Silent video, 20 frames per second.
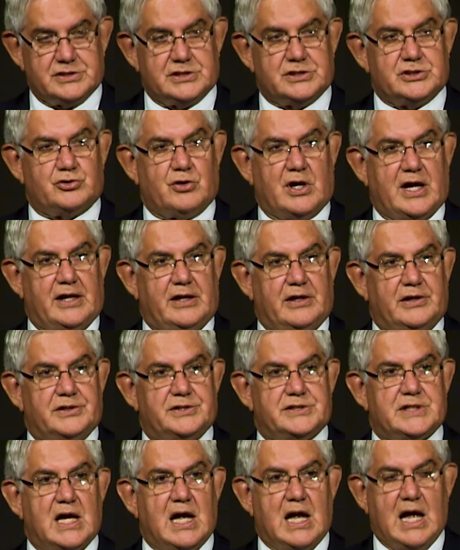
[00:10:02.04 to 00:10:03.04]

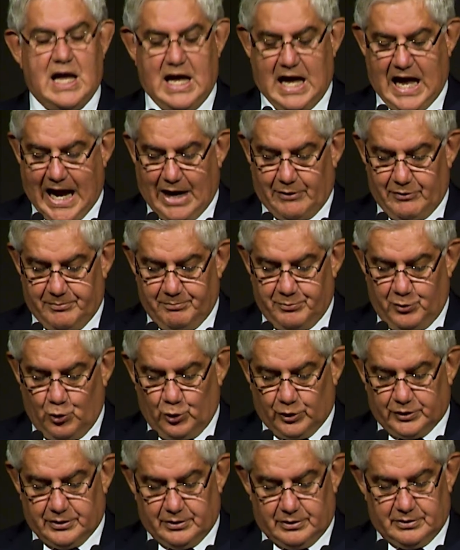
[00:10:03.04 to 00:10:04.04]
Australians are
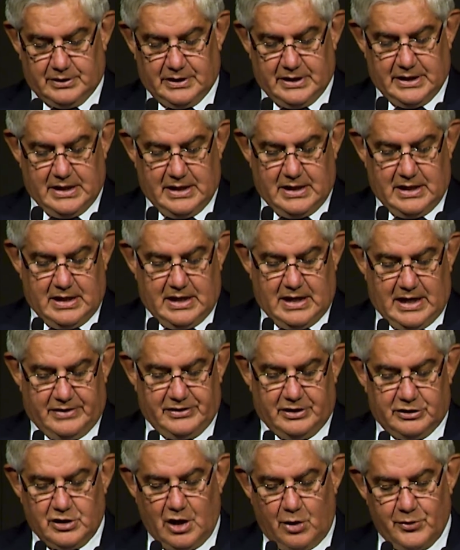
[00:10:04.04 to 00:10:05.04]
important, and
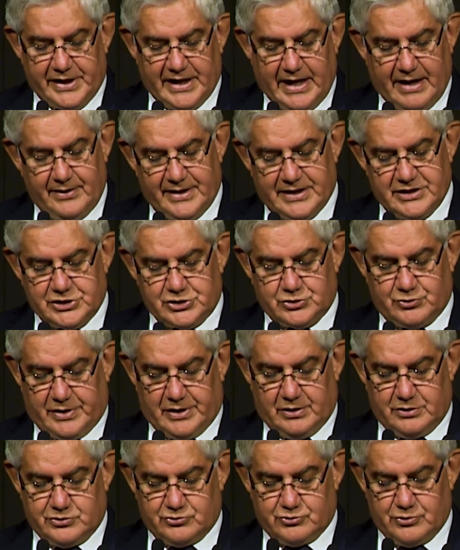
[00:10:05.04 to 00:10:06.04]
that knowing our history
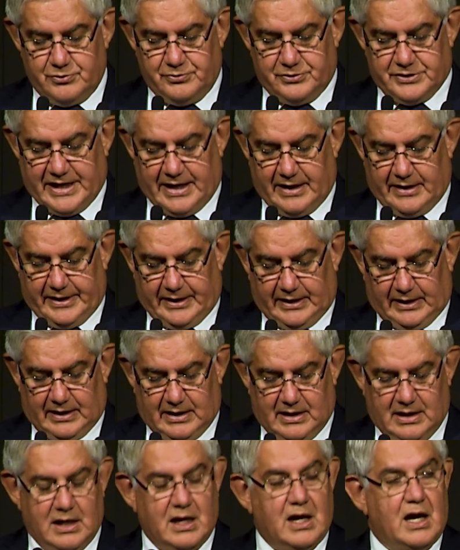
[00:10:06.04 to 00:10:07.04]
and truth-telling
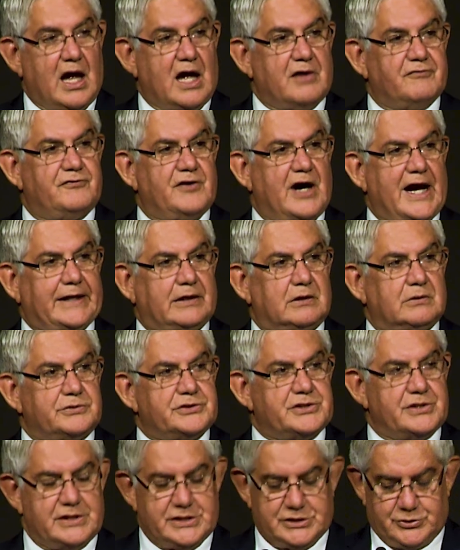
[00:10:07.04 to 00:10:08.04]
are vital
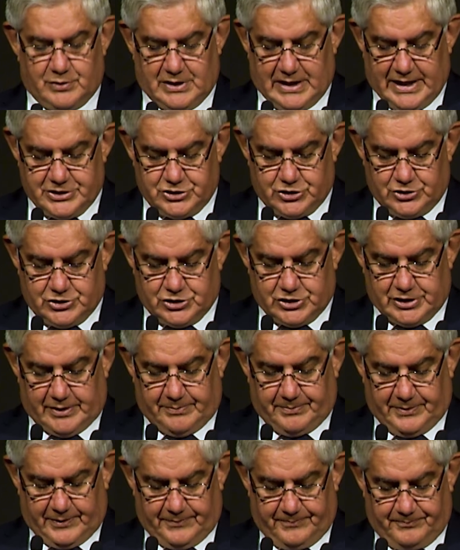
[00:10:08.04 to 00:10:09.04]
to this
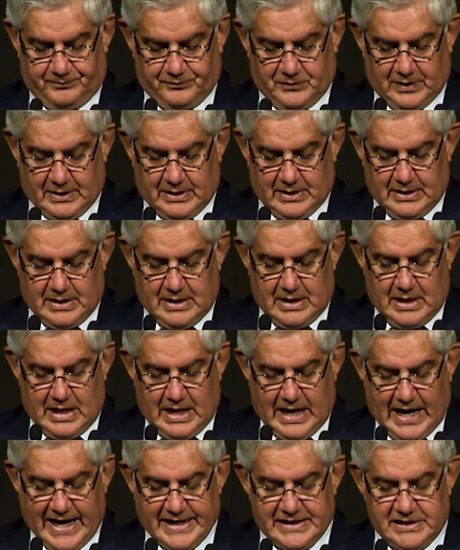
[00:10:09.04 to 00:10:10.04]
relationship.
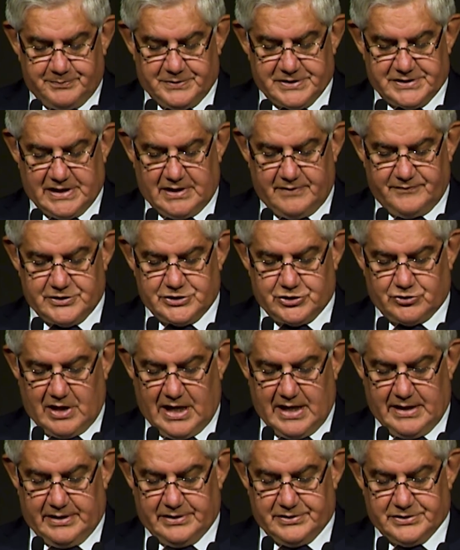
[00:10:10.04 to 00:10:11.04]
80% of
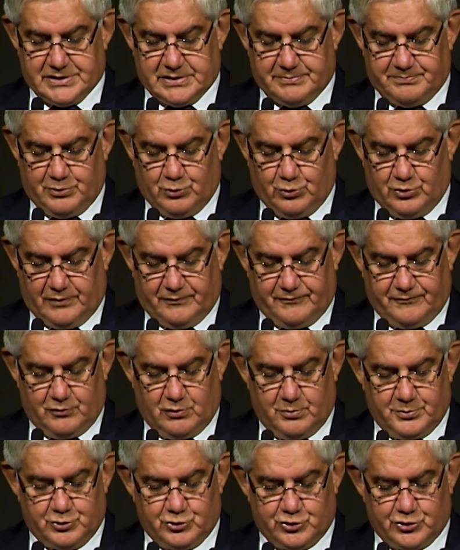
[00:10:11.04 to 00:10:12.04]
Australians support a
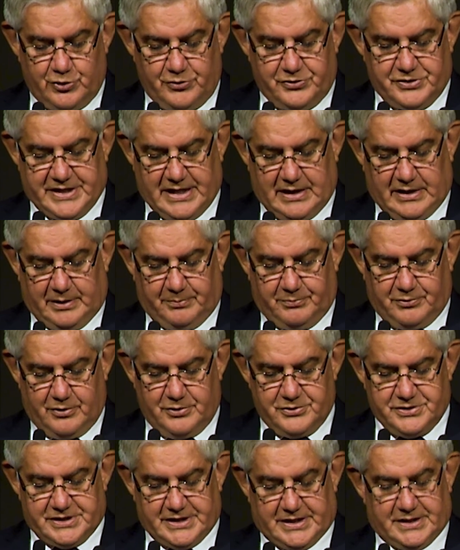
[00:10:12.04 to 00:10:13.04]
formal truth-telling
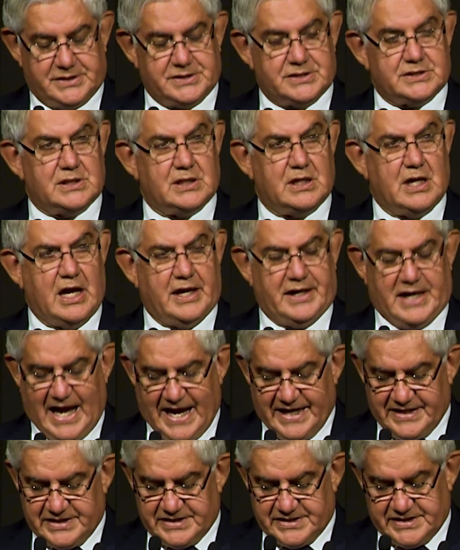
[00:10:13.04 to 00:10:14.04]
process, and
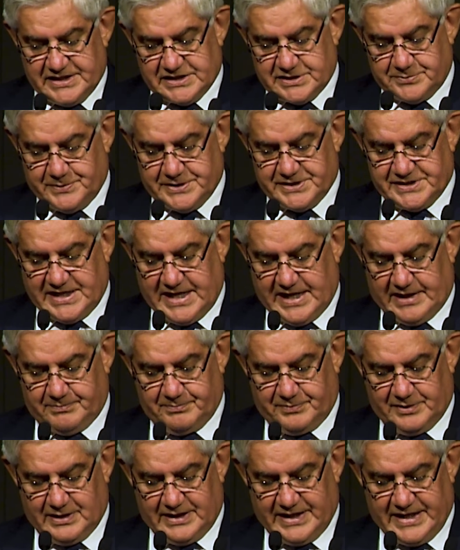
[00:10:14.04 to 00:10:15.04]
86%
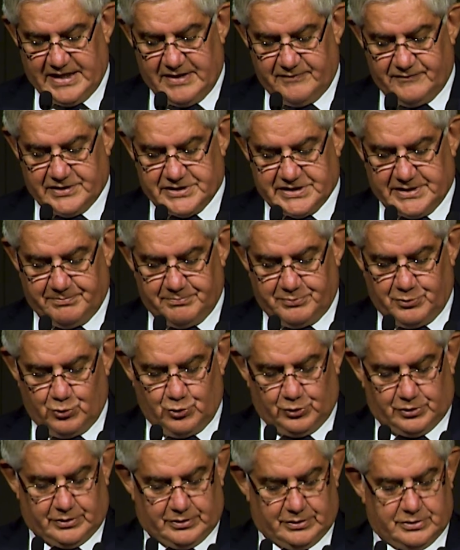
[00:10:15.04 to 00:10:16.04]
believe it's
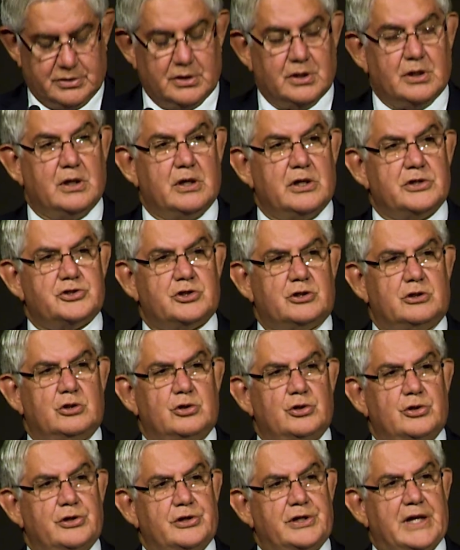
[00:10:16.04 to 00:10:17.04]
important to
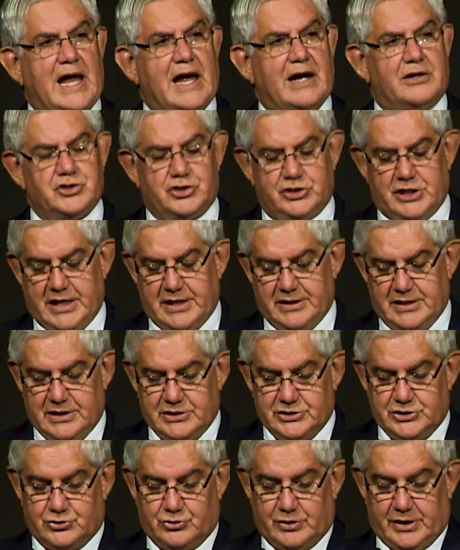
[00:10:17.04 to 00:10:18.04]
learn our shared
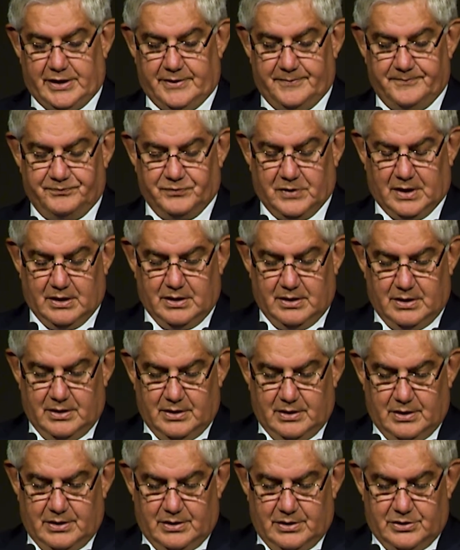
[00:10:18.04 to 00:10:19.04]
history.
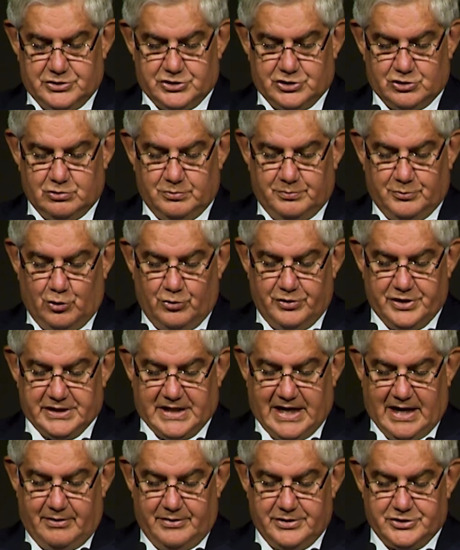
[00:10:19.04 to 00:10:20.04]
Still more
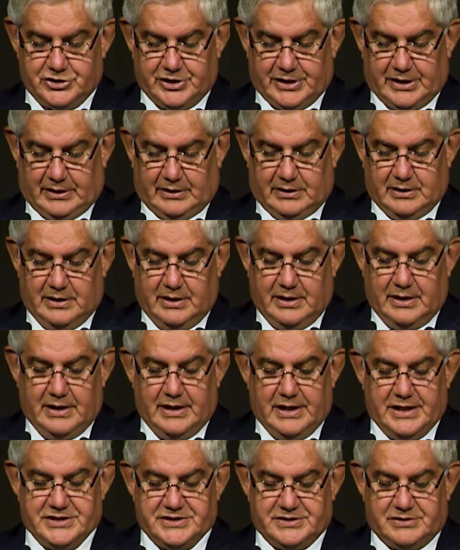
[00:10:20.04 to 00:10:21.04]
encouraging
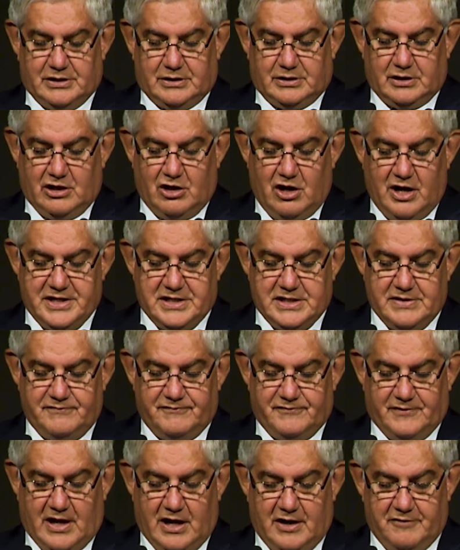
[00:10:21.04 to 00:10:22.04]
is that
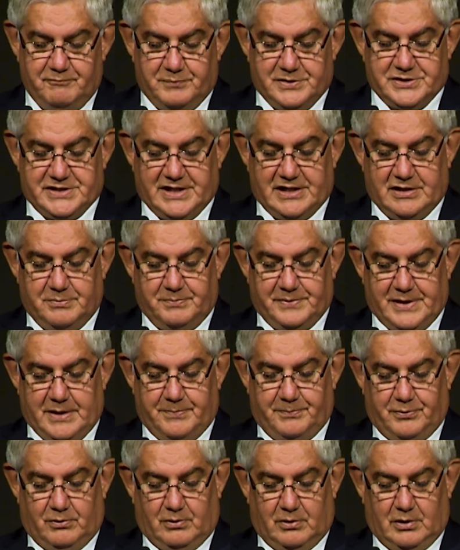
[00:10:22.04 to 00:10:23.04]
95% of
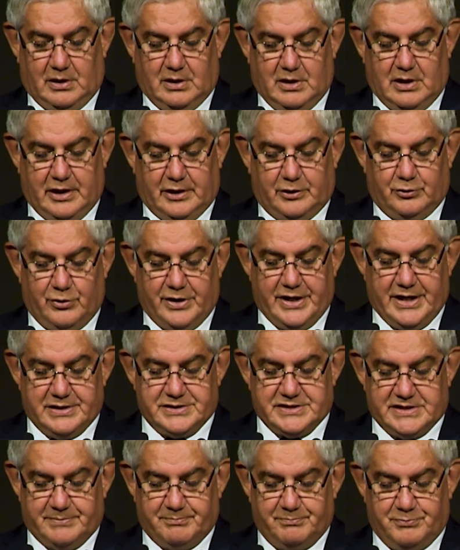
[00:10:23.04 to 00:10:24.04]
people agree
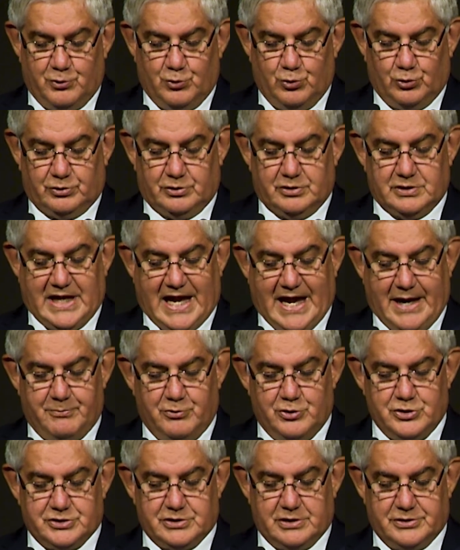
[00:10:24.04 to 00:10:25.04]
it's important
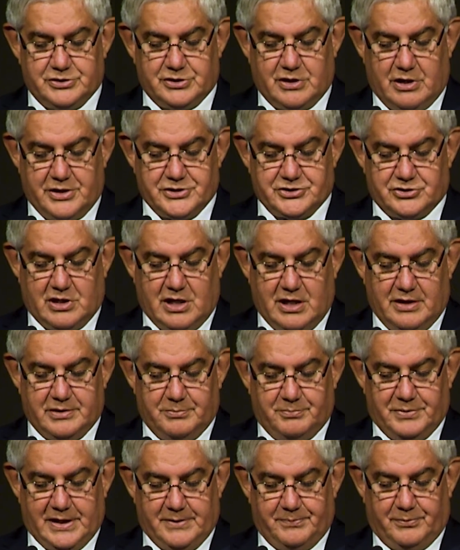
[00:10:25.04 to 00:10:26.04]
Aboriginal and Torres Strait Islander
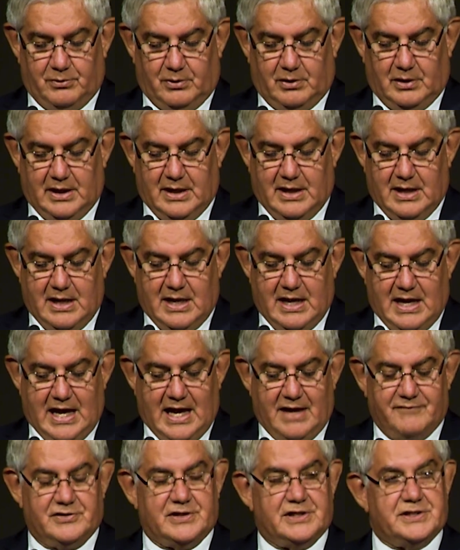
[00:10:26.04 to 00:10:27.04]
people
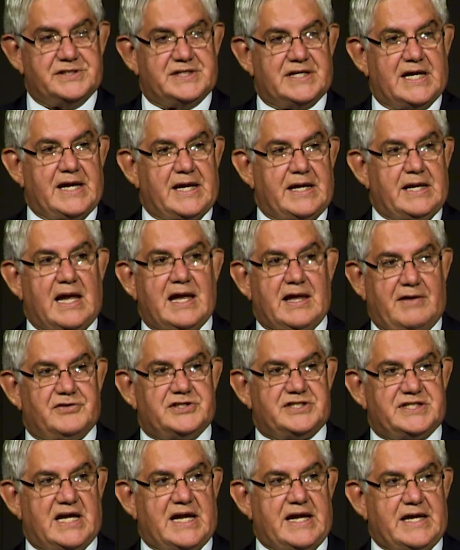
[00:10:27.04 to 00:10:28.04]
have a
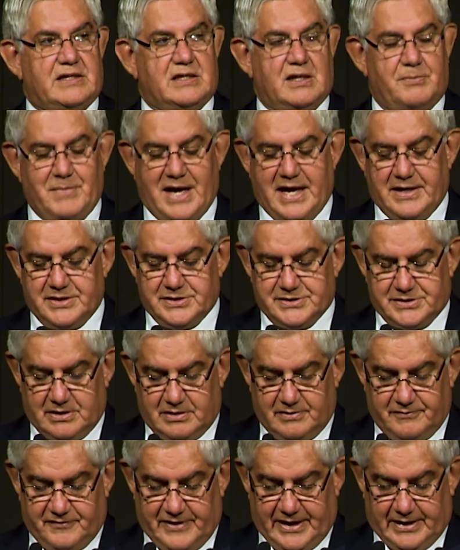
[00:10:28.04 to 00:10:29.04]
say in the matters that
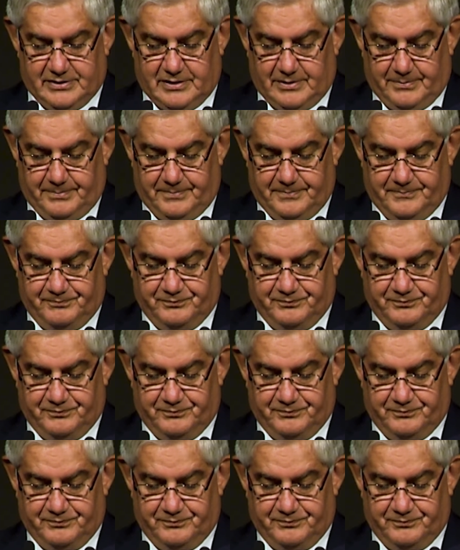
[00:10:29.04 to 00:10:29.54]
affect them.